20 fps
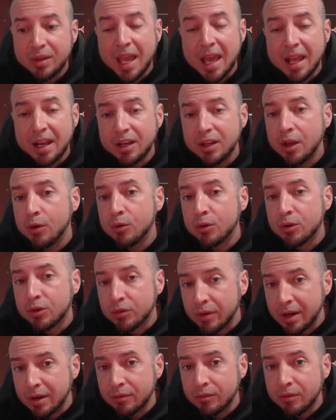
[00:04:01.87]
you can go
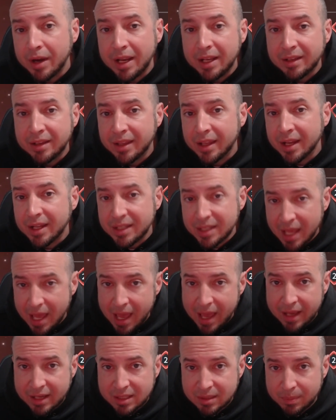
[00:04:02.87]
crit rate, then
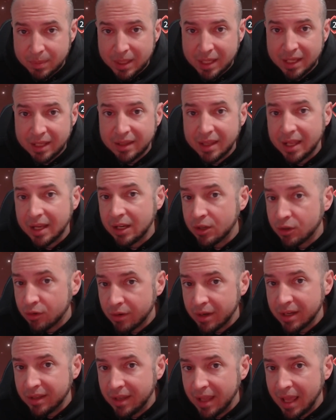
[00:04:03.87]
attack speed, then
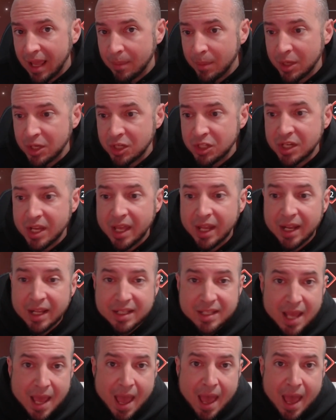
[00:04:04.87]
crit damage and